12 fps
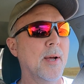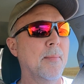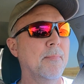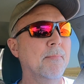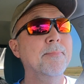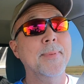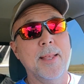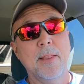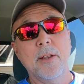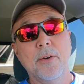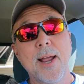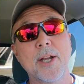up
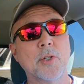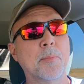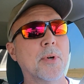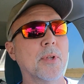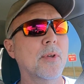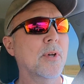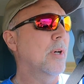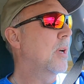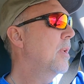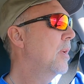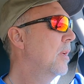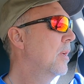that are actually pretty
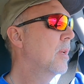good.